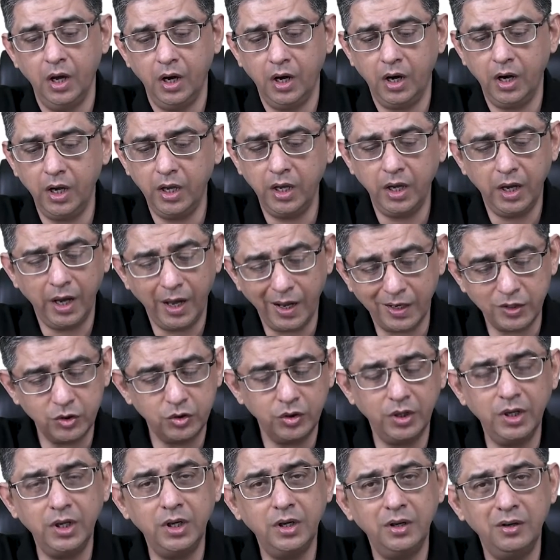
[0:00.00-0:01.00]
I
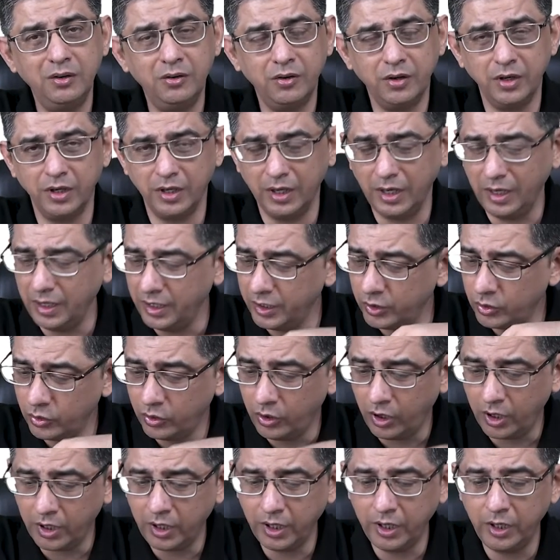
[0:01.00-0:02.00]
actually really do
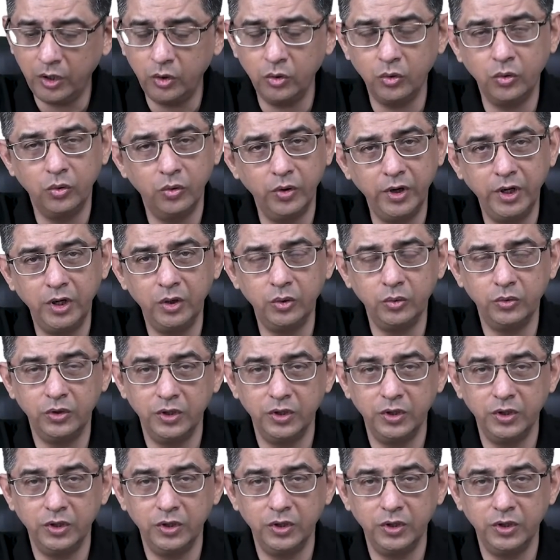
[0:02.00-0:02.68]
not need to go into